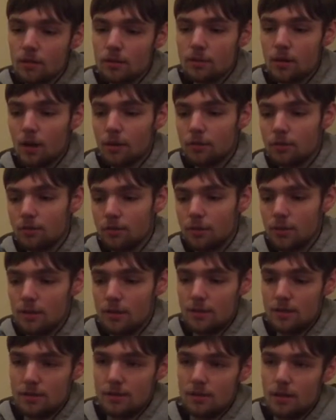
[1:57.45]
The doctor
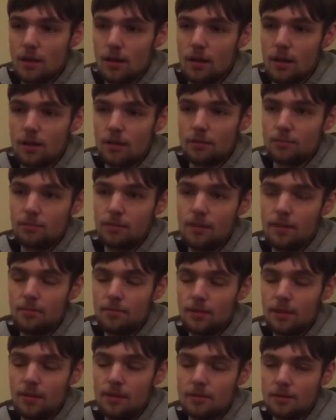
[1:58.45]
is, he
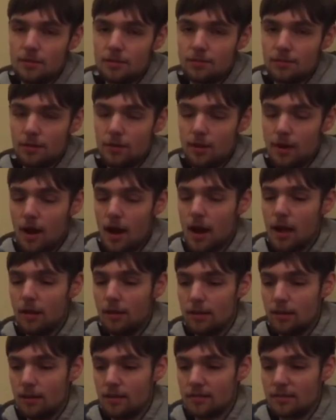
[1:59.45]
plays this very
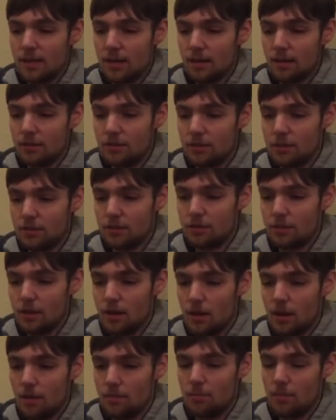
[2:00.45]
highly intelligent
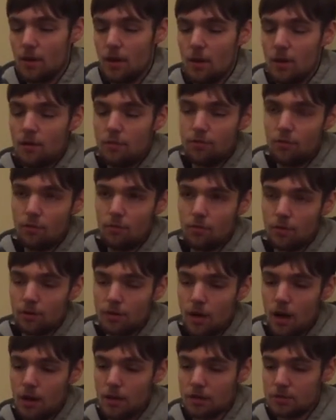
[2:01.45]
former
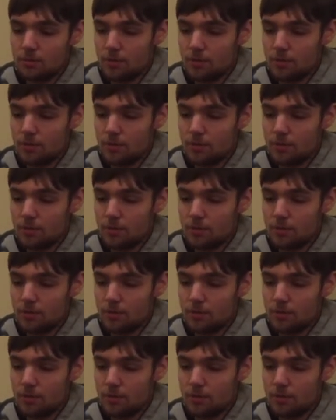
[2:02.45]
college